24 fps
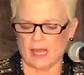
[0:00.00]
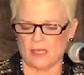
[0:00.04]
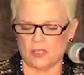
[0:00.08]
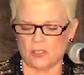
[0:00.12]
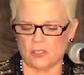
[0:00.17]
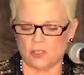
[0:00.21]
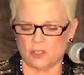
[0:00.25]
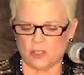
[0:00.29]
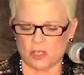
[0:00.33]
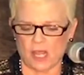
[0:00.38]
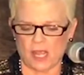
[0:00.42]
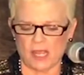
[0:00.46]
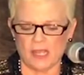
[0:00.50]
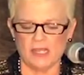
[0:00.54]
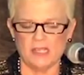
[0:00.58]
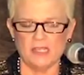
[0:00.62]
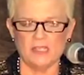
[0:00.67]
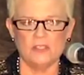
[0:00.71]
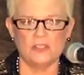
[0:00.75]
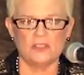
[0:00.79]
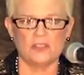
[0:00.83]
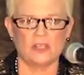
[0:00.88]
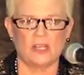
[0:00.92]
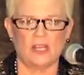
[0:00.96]
and
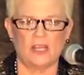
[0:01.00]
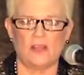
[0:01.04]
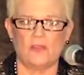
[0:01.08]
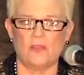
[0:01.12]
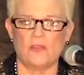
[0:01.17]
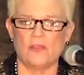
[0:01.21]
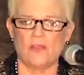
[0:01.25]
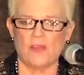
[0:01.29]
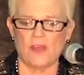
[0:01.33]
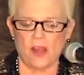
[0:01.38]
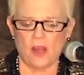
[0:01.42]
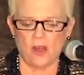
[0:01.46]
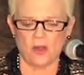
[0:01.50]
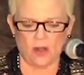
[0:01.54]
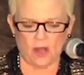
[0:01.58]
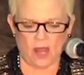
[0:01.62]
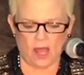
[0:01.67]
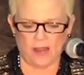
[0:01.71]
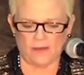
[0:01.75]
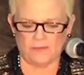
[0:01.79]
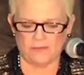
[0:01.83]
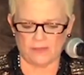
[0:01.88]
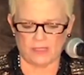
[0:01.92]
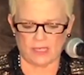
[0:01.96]
change in their
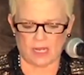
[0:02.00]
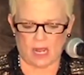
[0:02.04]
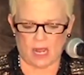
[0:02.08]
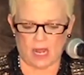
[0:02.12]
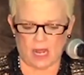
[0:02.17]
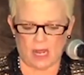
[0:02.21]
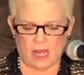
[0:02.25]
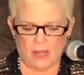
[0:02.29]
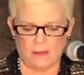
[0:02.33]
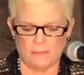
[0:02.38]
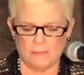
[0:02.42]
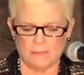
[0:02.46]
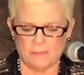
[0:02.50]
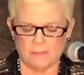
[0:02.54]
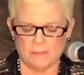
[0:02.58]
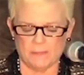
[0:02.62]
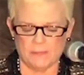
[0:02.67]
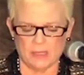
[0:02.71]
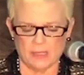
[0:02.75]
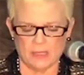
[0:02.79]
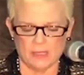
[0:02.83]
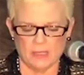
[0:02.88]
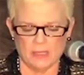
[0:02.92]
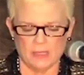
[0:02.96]
lifetime.
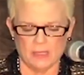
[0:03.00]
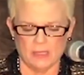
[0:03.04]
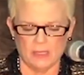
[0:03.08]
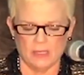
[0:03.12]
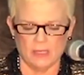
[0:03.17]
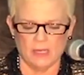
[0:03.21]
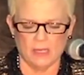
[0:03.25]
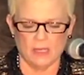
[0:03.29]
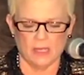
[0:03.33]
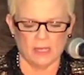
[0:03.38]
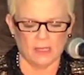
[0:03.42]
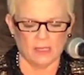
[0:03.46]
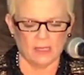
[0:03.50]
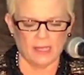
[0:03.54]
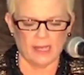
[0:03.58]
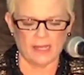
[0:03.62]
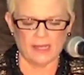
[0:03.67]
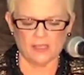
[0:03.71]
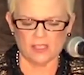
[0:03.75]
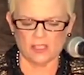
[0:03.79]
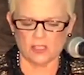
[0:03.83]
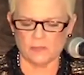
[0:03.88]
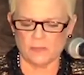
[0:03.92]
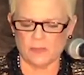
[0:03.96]

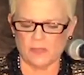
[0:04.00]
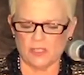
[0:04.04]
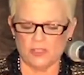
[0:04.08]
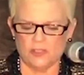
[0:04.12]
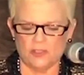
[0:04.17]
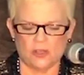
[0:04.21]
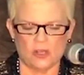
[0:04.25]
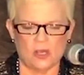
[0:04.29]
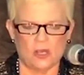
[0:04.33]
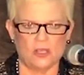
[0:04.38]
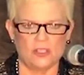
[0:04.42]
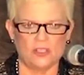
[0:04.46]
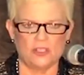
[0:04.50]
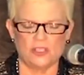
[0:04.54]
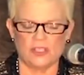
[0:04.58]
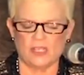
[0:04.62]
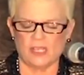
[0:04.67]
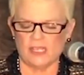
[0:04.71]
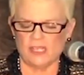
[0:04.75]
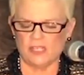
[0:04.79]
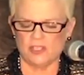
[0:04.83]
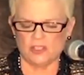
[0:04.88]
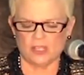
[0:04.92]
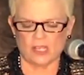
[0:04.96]
Let us be judged
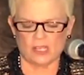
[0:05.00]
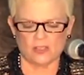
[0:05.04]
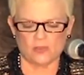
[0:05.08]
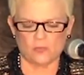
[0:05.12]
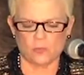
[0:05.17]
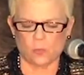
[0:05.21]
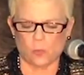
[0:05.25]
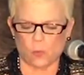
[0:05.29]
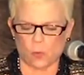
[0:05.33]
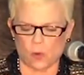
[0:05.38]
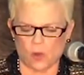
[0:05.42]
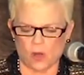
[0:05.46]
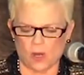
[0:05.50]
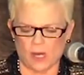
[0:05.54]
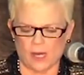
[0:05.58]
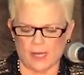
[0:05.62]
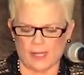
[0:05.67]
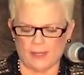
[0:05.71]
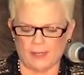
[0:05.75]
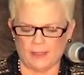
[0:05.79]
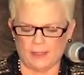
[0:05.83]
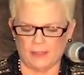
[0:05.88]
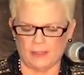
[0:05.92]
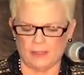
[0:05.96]
each as
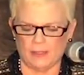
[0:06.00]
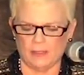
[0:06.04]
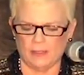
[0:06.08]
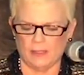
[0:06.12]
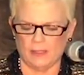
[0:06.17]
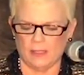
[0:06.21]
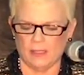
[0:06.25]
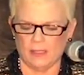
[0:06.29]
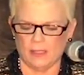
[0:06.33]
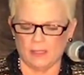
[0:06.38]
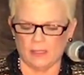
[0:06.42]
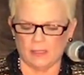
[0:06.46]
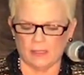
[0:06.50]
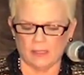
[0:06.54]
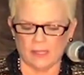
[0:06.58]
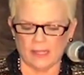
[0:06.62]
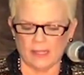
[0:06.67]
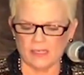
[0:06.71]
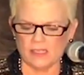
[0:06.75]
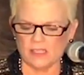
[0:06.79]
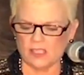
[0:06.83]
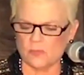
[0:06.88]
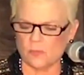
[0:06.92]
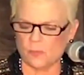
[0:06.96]
one.
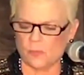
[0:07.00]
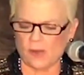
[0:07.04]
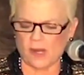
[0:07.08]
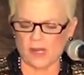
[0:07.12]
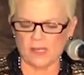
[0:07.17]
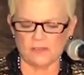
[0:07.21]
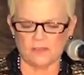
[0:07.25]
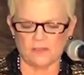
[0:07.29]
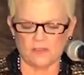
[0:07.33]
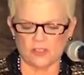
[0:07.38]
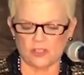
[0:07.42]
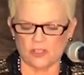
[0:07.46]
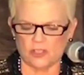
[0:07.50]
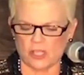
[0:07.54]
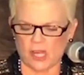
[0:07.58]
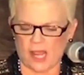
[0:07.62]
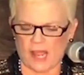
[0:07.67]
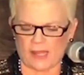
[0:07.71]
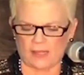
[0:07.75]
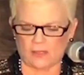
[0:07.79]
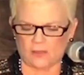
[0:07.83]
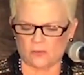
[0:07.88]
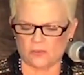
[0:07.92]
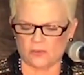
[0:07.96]
Let us break the
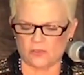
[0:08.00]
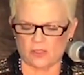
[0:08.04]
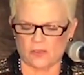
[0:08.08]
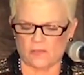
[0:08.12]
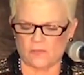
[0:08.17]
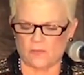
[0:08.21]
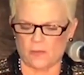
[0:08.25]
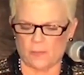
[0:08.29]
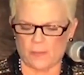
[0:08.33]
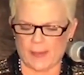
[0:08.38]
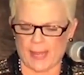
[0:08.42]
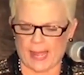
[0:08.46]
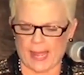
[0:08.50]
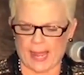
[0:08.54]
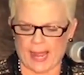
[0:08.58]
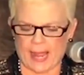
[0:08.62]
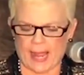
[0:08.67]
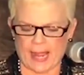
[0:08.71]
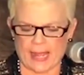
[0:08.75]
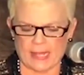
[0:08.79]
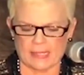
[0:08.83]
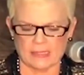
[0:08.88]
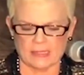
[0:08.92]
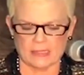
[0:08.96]
shackles of the
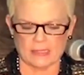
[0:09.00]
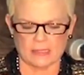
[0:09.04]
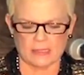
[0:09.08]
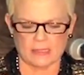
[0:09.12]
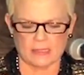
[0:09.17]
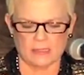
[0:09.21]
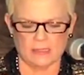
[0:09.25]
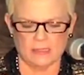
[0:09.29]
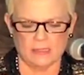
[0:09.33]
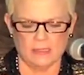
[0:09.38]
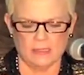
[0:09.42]
past.